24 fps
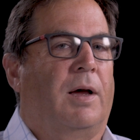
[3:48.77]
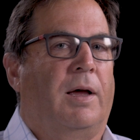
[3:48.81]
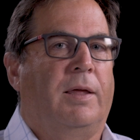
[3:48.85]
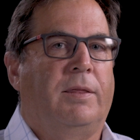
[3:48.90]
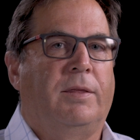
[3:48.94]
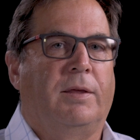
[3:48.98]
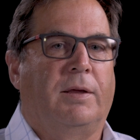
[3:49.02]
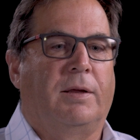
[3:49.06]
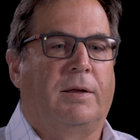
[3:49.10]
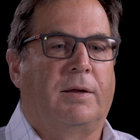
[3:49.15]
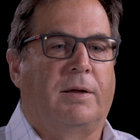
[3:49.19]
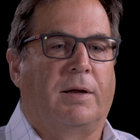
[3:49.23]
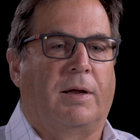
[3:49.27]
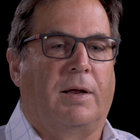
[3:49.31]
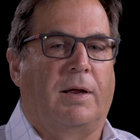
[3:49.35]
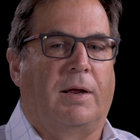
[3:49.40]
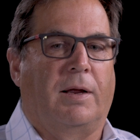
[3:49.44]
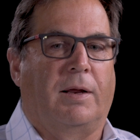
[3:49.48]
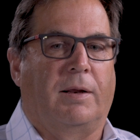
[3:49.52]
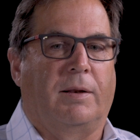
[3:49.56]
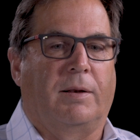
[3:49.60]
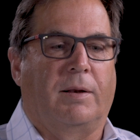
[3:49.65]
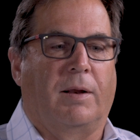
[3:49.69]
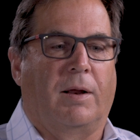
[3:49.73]
I think
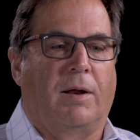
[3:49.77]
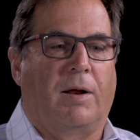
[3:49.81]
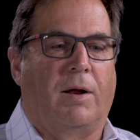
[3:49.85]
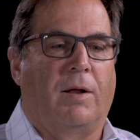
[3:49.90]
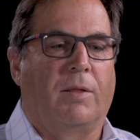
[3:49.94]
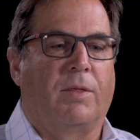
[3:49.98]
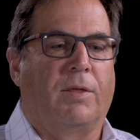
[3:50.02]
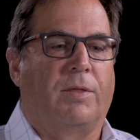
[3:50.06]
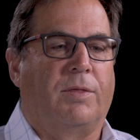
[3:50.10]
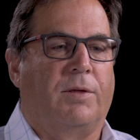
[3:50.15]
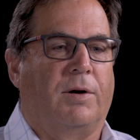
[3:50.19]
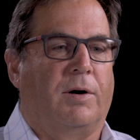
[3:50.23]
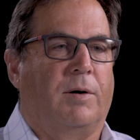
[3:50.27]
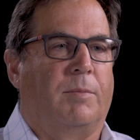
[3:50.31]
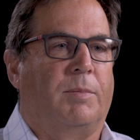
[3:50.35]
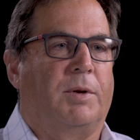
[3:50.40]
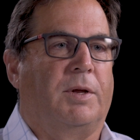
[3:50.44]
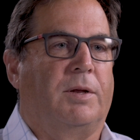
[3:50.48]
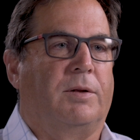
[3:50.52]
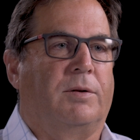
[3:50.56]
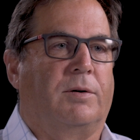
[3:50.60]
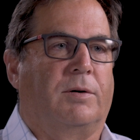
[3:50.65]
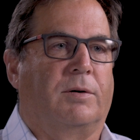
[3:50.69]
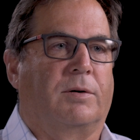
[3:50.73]
all the
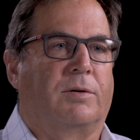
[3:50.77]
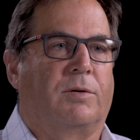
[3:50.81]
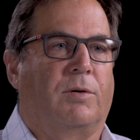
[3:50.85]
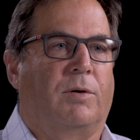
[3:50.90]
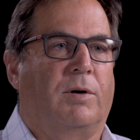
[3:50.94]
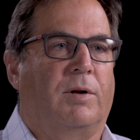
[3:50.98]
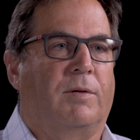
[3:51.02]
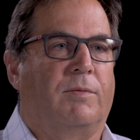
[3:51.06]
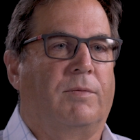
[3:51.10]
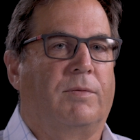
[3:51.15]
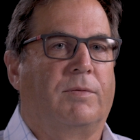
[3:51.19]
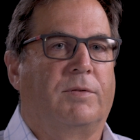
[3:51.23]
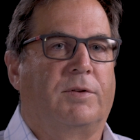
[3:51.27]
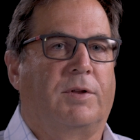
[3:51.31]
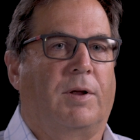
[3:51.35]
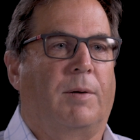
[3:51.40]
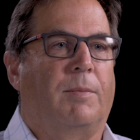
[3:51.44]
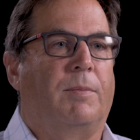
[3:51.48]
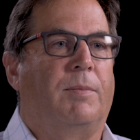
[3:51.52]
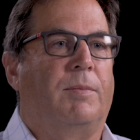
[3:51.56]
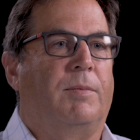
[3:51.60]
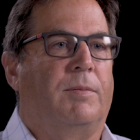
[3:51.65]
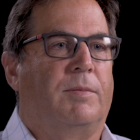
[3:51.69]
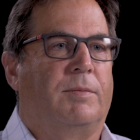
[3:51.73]
therapies are sort of
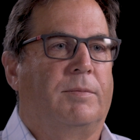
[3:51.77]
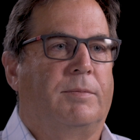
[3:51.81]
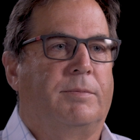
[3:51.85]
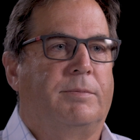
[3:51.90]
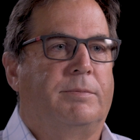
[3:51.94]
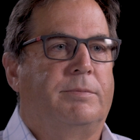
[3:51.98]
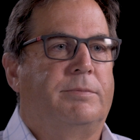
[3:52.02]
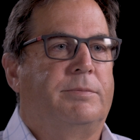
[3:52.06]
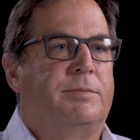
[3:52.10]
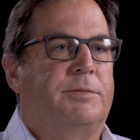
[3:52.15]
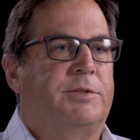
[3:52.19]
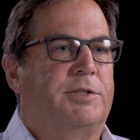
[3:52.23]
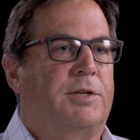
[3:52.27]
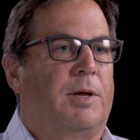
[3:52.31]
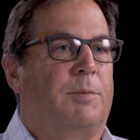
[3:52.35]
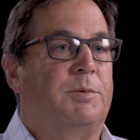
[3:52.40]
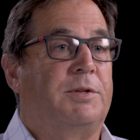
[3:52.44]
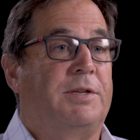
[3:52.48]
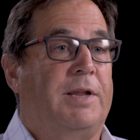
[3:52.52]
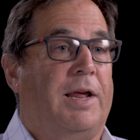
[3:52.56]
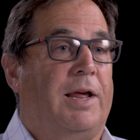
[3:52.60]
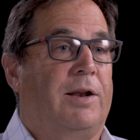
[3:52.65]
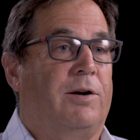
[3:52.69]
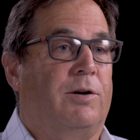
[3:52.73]

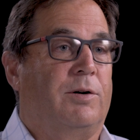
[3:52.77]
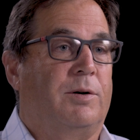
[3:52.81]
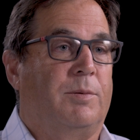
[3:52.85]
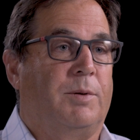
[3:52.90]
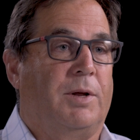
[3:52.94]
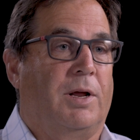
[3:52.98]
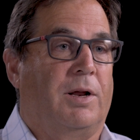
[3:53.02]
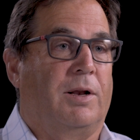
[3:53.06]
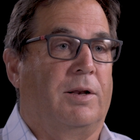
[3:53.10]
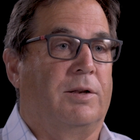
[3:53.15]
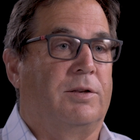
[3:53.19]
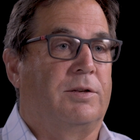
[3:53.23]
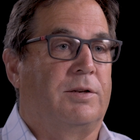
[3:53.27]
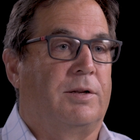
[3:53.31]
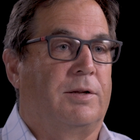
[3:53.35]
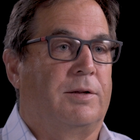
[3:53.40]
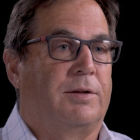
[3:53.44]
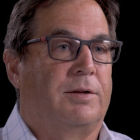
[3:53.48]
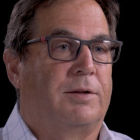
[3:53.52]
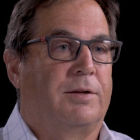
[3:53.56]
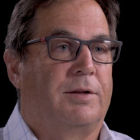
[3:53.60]
substandard, to be honest.